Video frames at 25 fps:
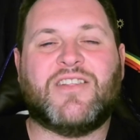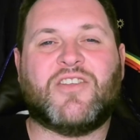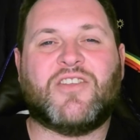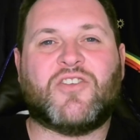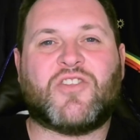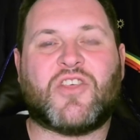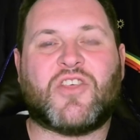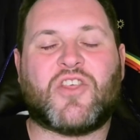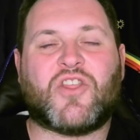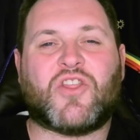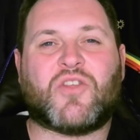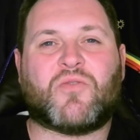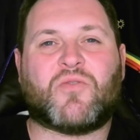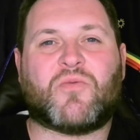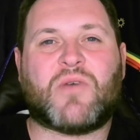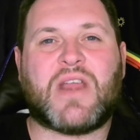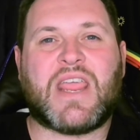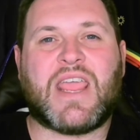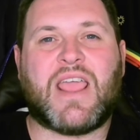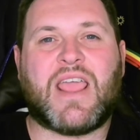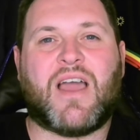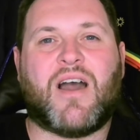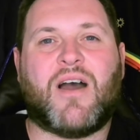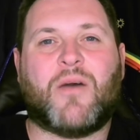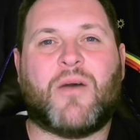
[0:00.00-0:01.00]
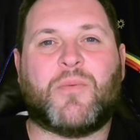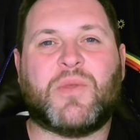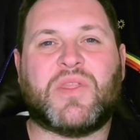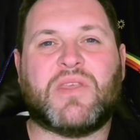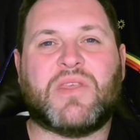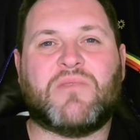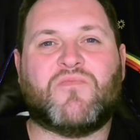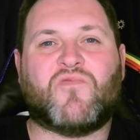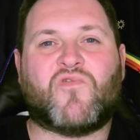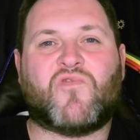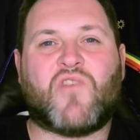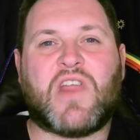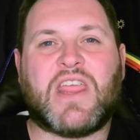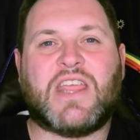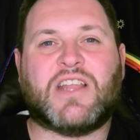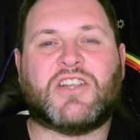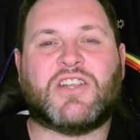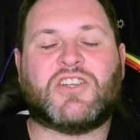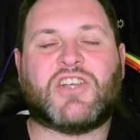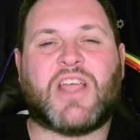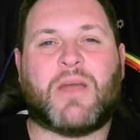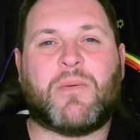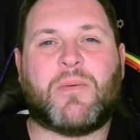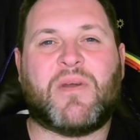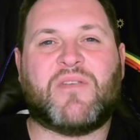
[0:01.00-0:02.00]
The other three are within
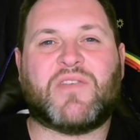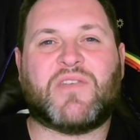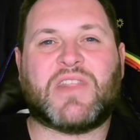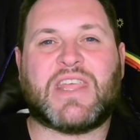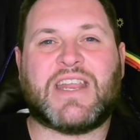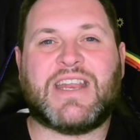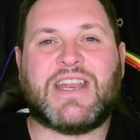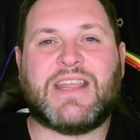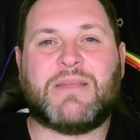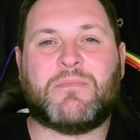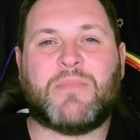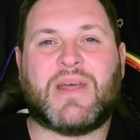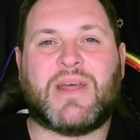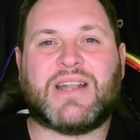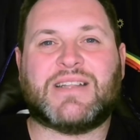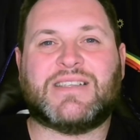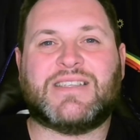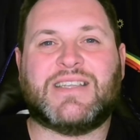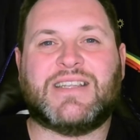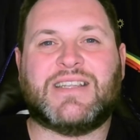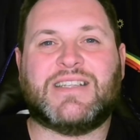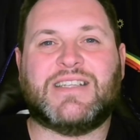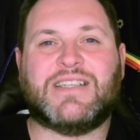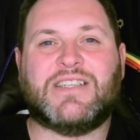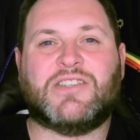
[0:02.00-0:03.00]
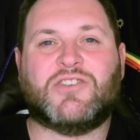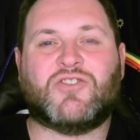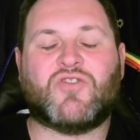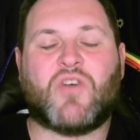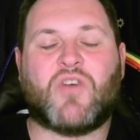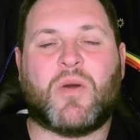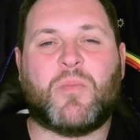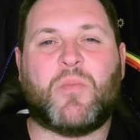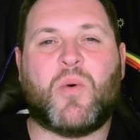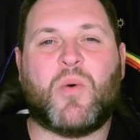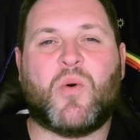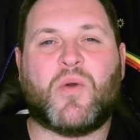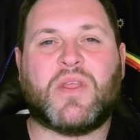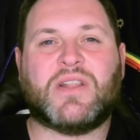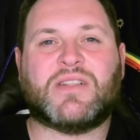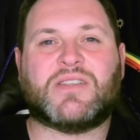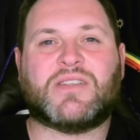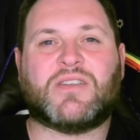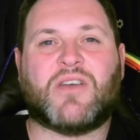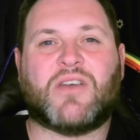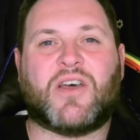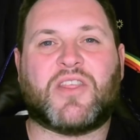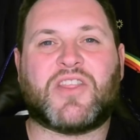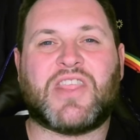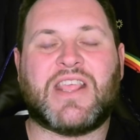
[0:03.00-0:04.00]
reach. However, they need Man City to drop
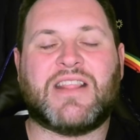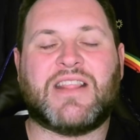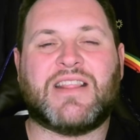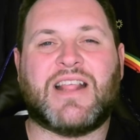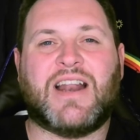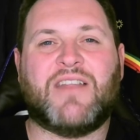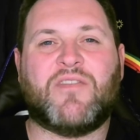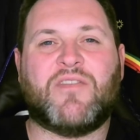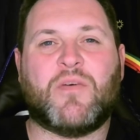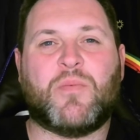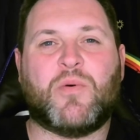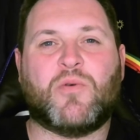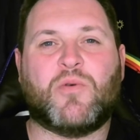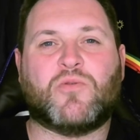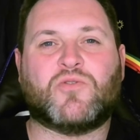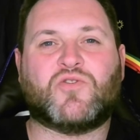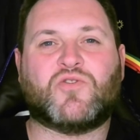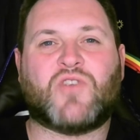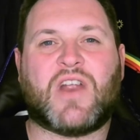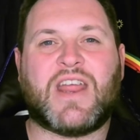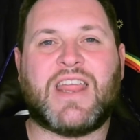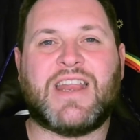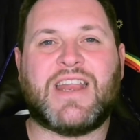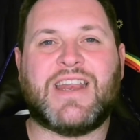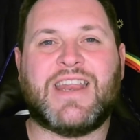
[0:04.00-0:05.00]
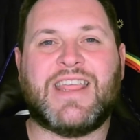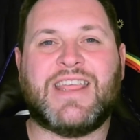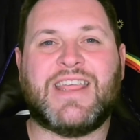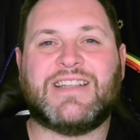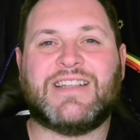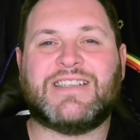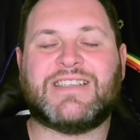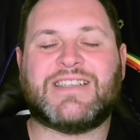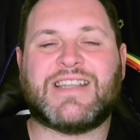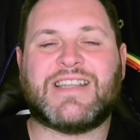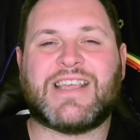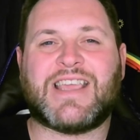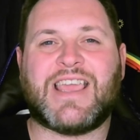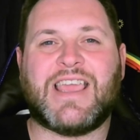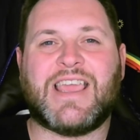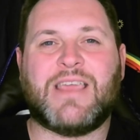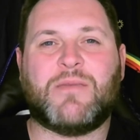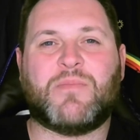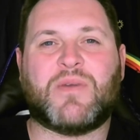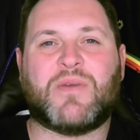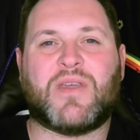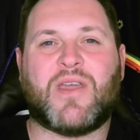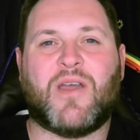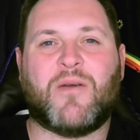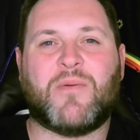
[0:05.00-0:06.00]
points. So I think the Liverpool train needs to
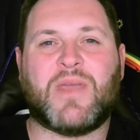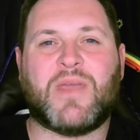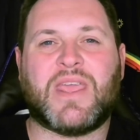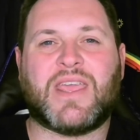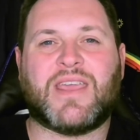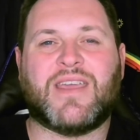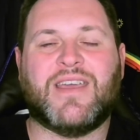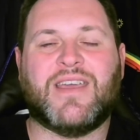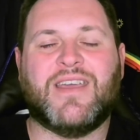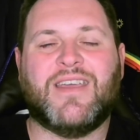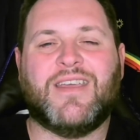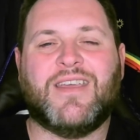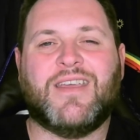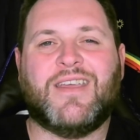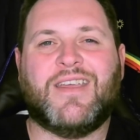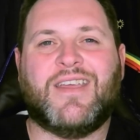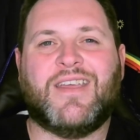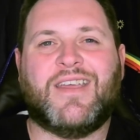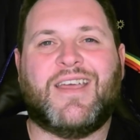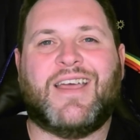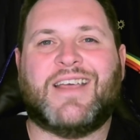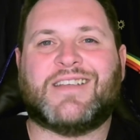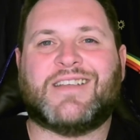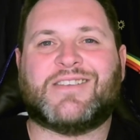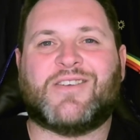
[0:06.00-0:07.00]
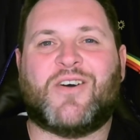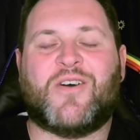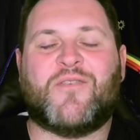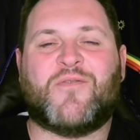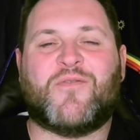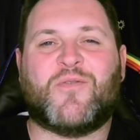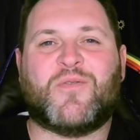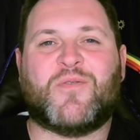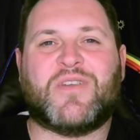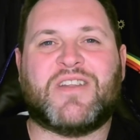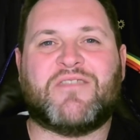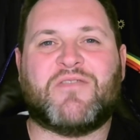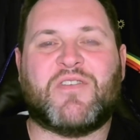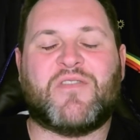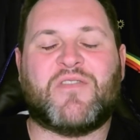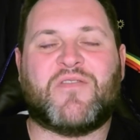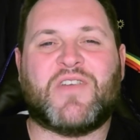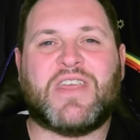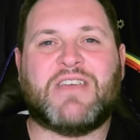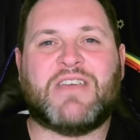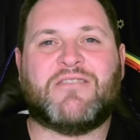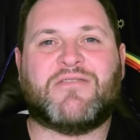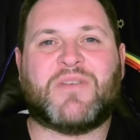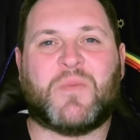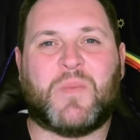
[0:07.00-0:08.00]
keep going, as I've already
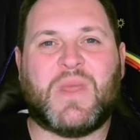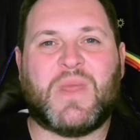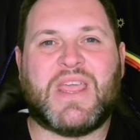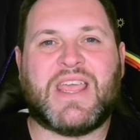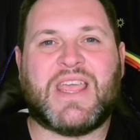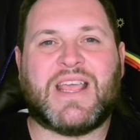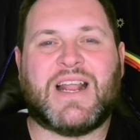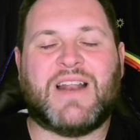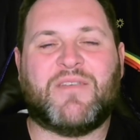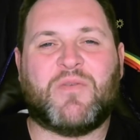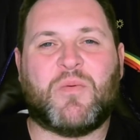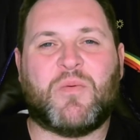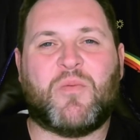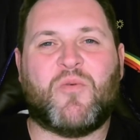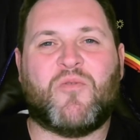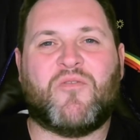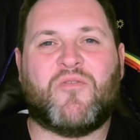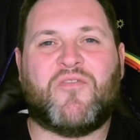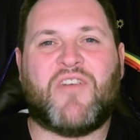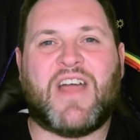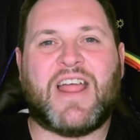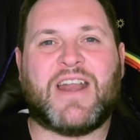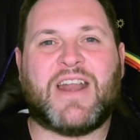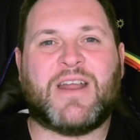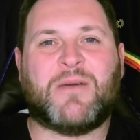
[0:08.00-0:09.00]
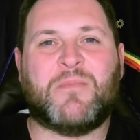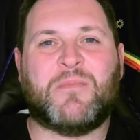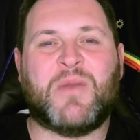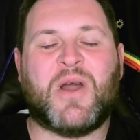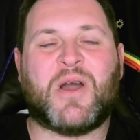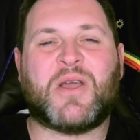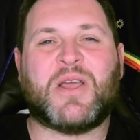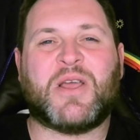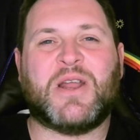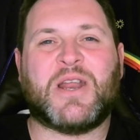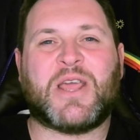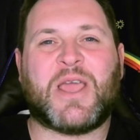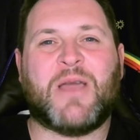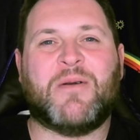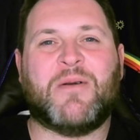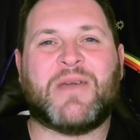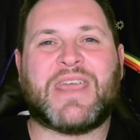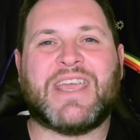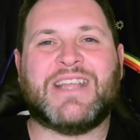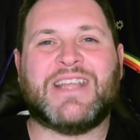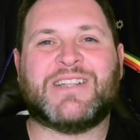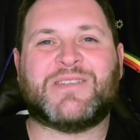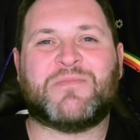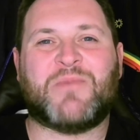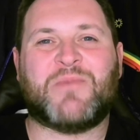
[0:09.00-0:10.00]
revealed. Being a Liverpool fan, I'm not going to go
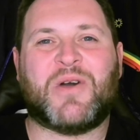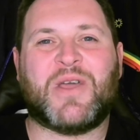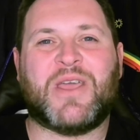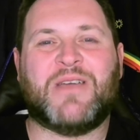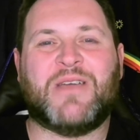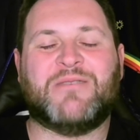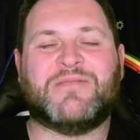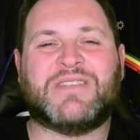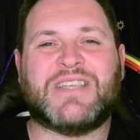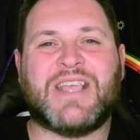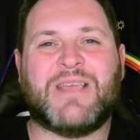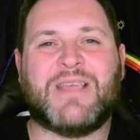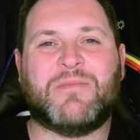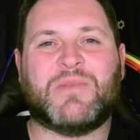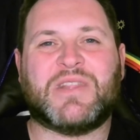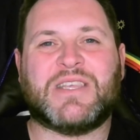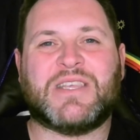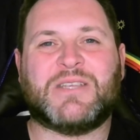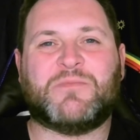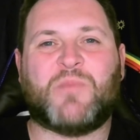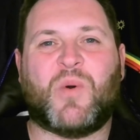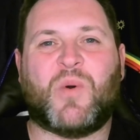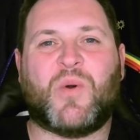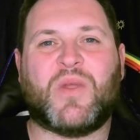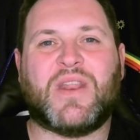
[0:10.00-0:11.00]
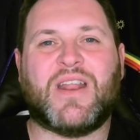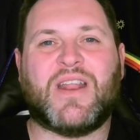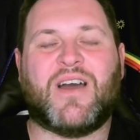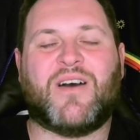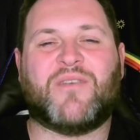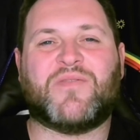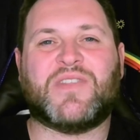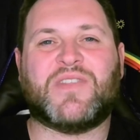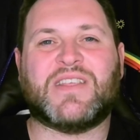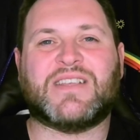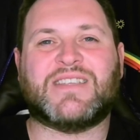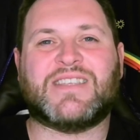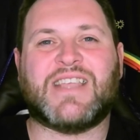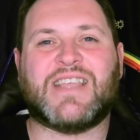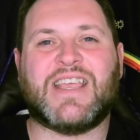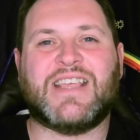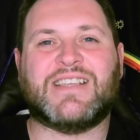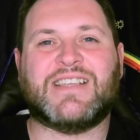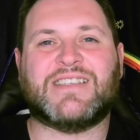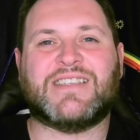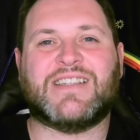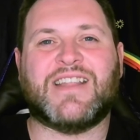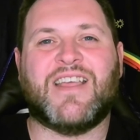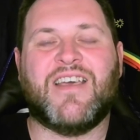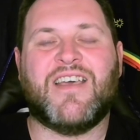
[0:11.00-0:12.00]
against my own team at this point of the
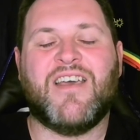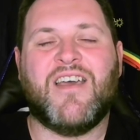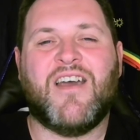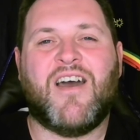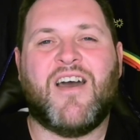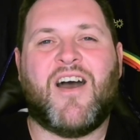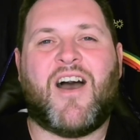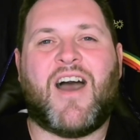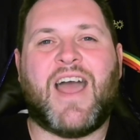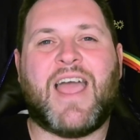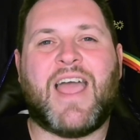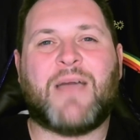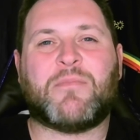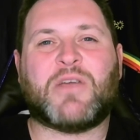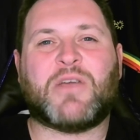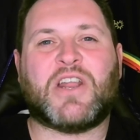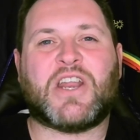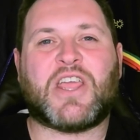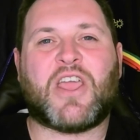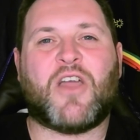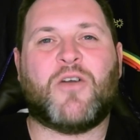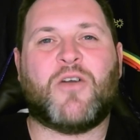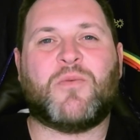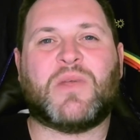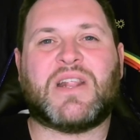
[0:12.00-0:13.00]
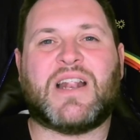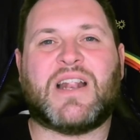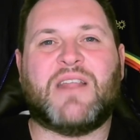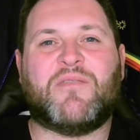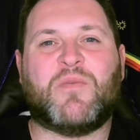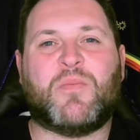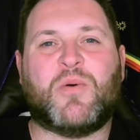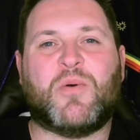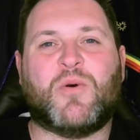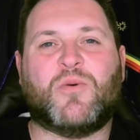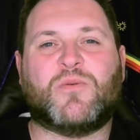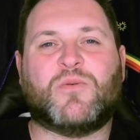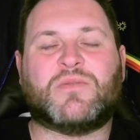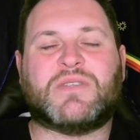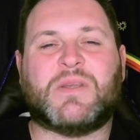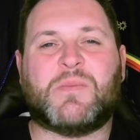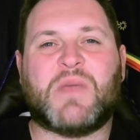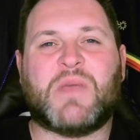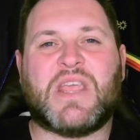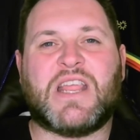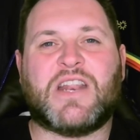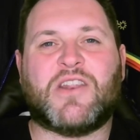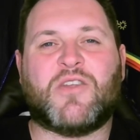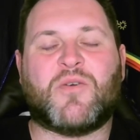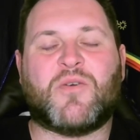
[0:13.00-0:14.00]
season. I am going to go with Liverpool to
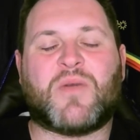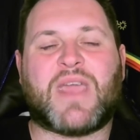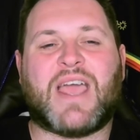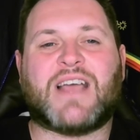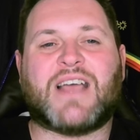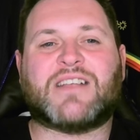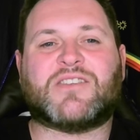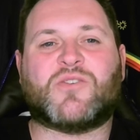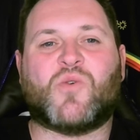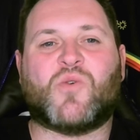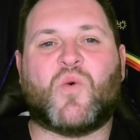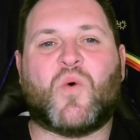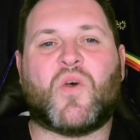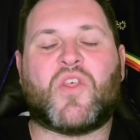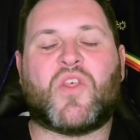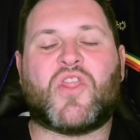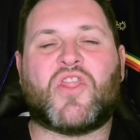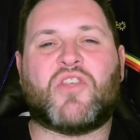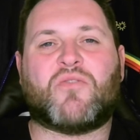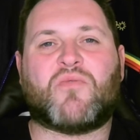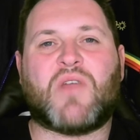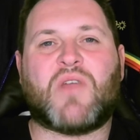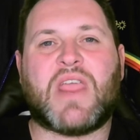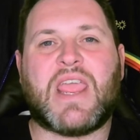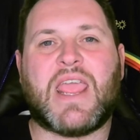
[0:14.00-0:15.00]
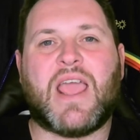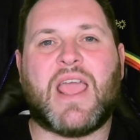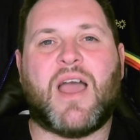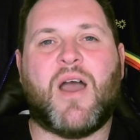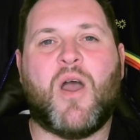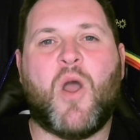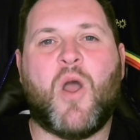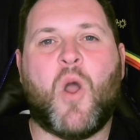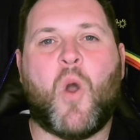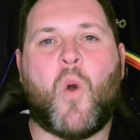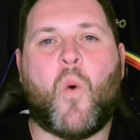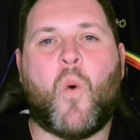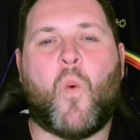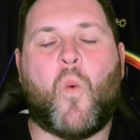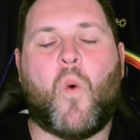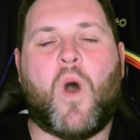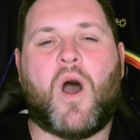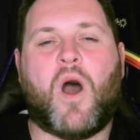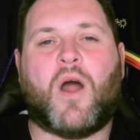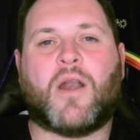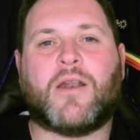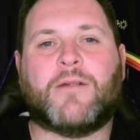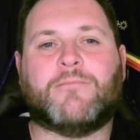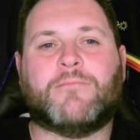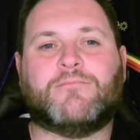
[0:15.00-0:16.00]
beat Newcastle
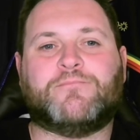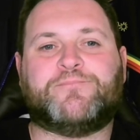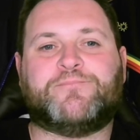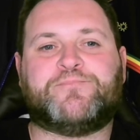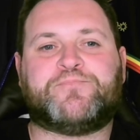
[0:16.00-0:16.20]
3-1.